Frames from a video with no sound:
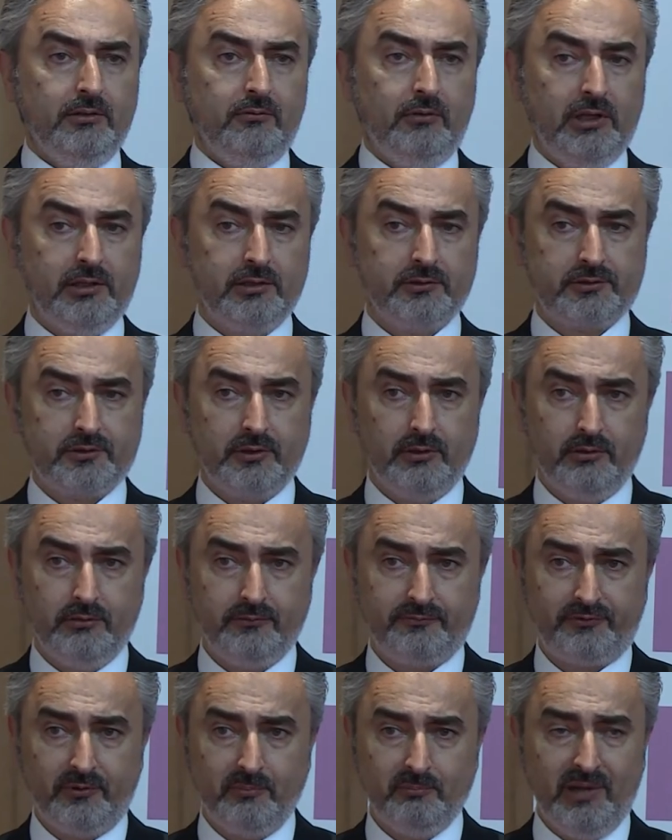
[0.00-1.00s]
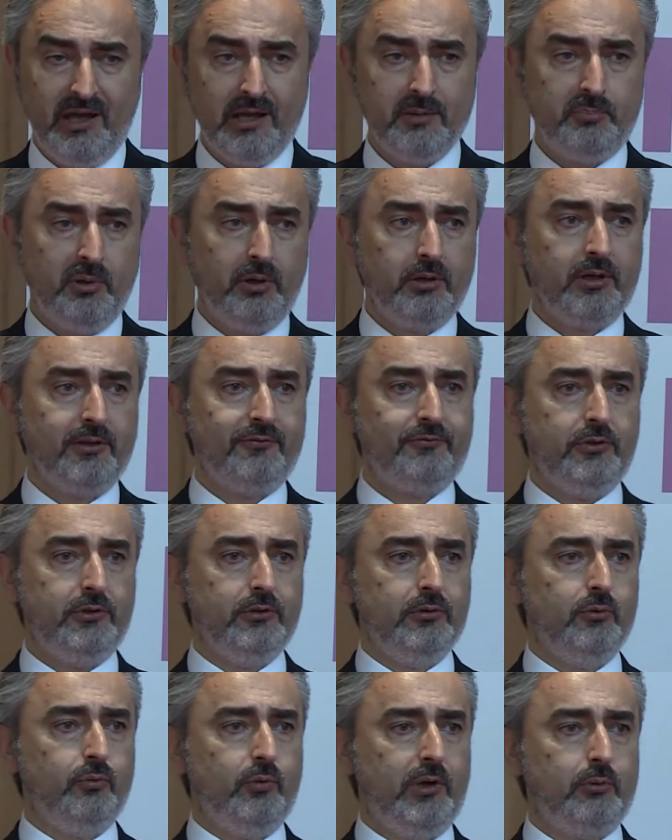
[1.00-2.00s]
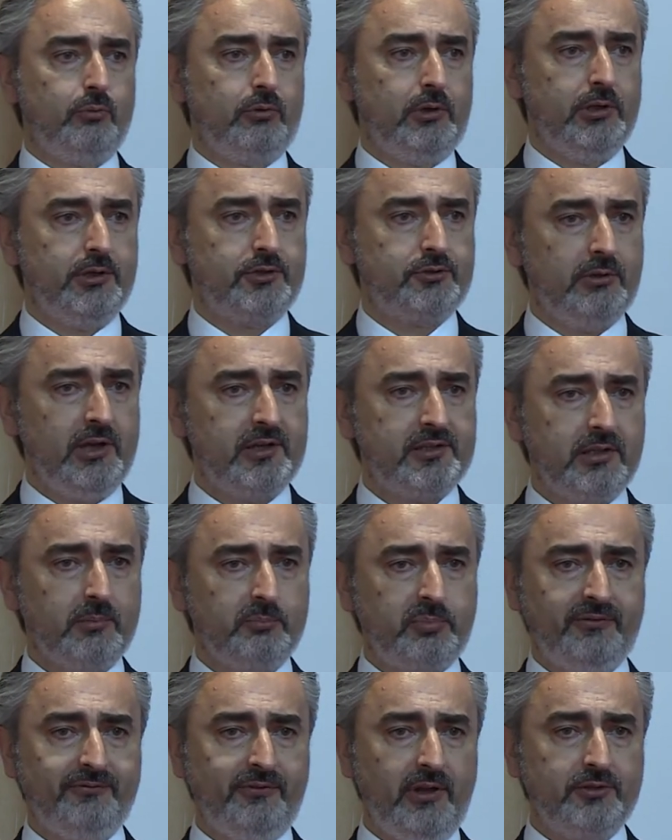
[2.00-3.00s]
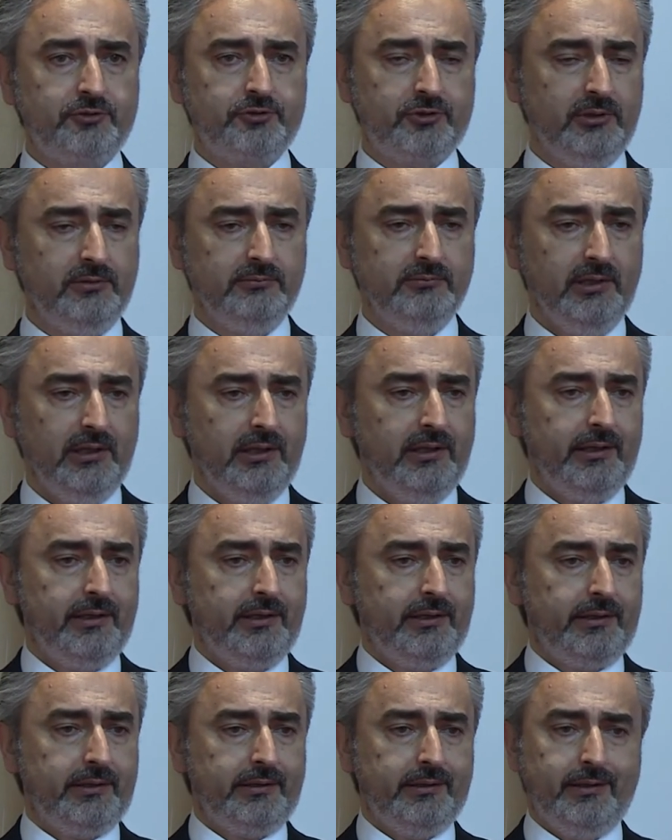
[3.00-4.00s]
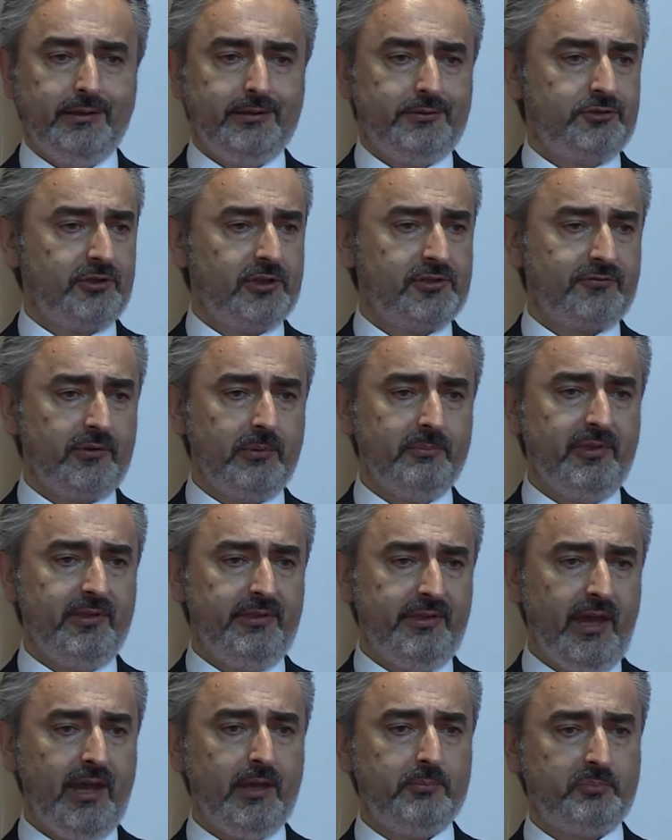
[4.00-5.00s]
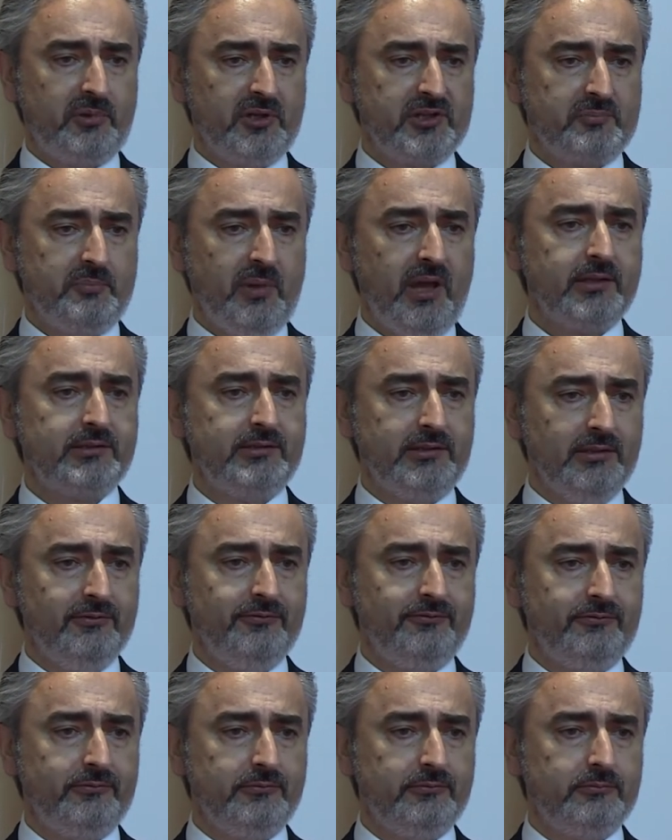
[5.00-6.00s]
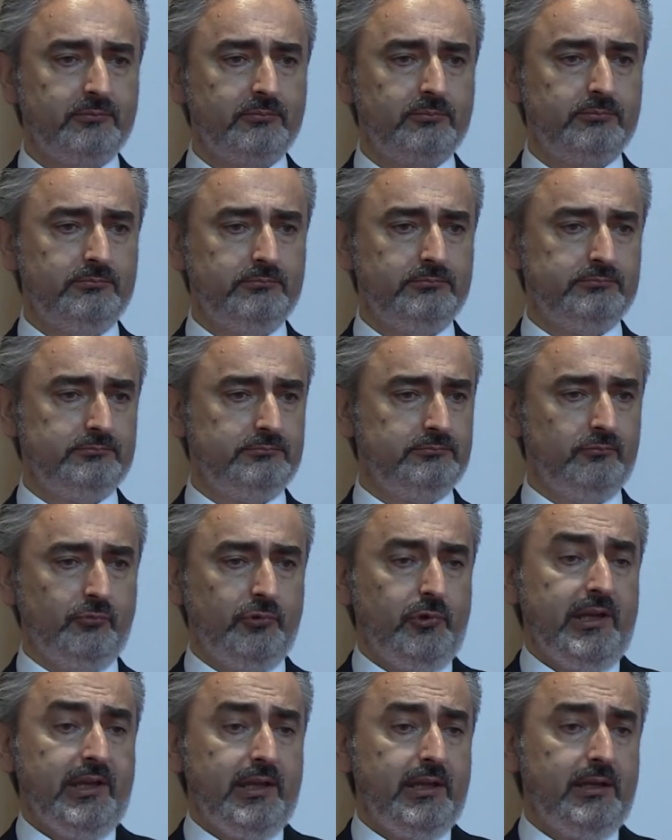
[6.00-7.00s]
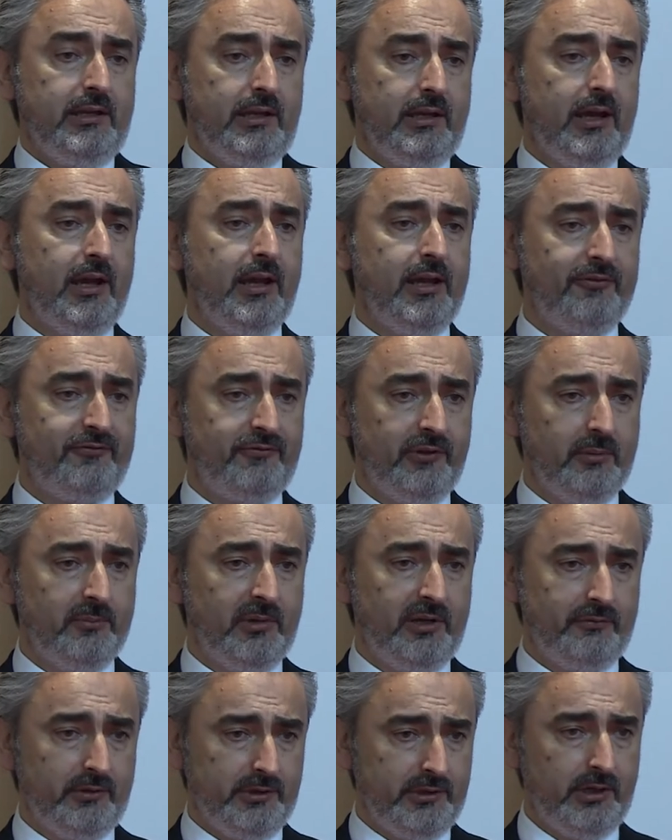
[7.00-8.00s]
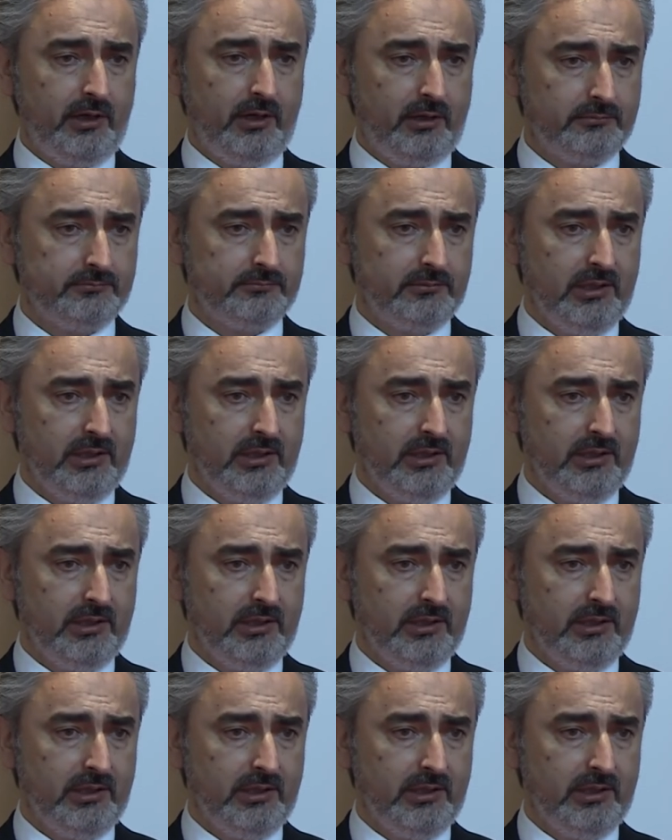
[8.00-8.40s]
Well, so from my point of view, when we're addressing prevention, just from that perspective, we need an IFM every year,